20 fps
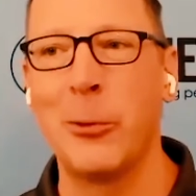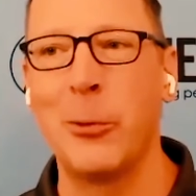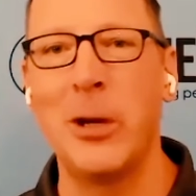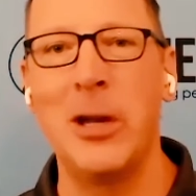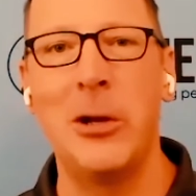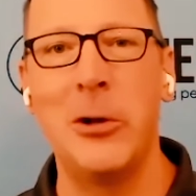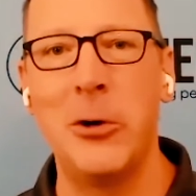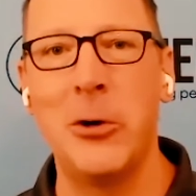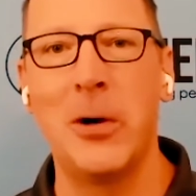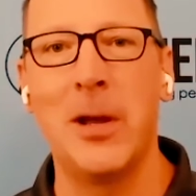
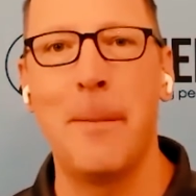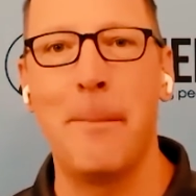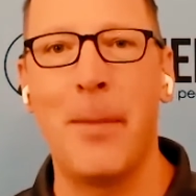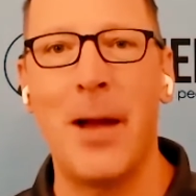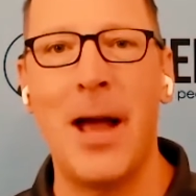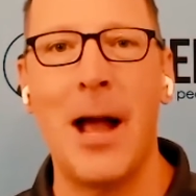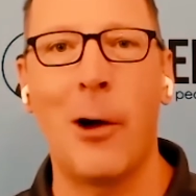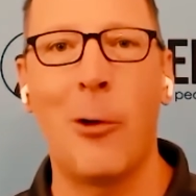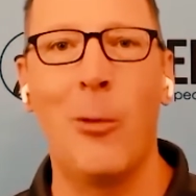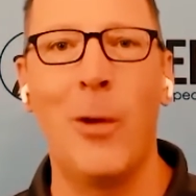knew him
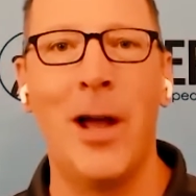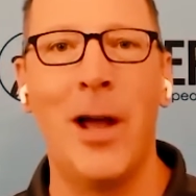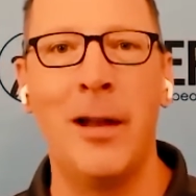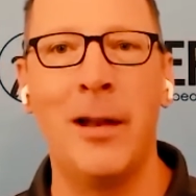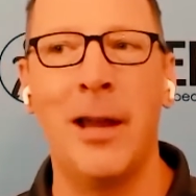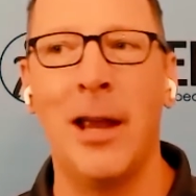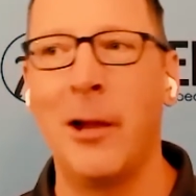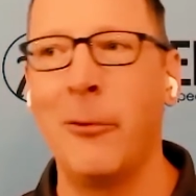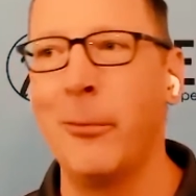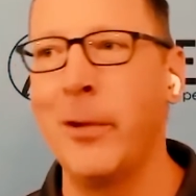back when,
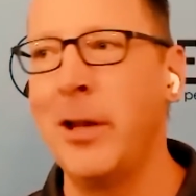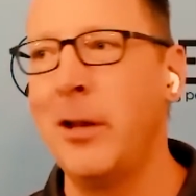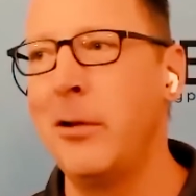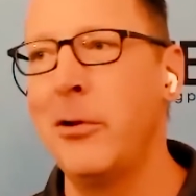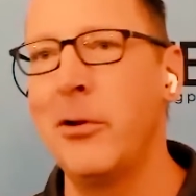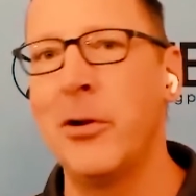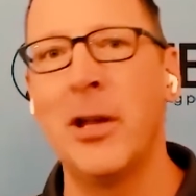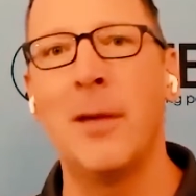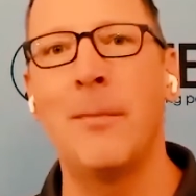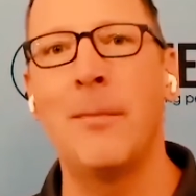and we
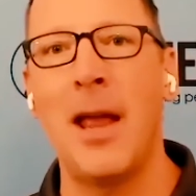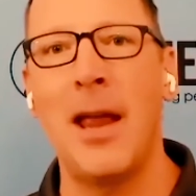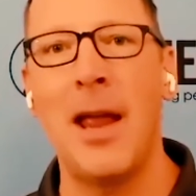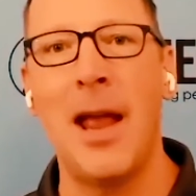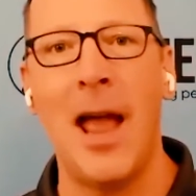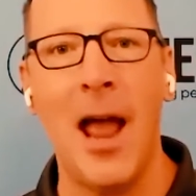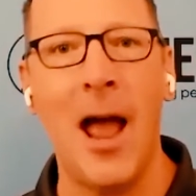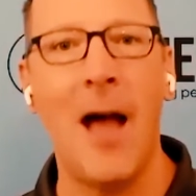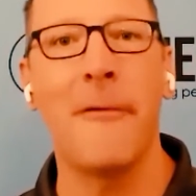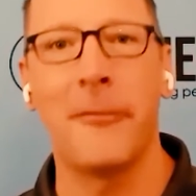knew him
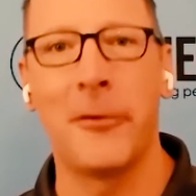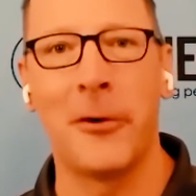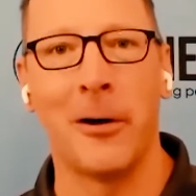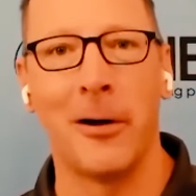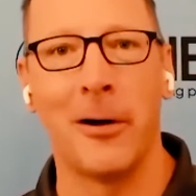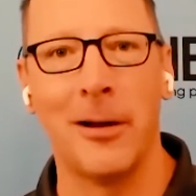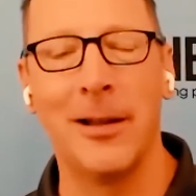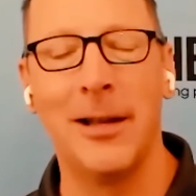after.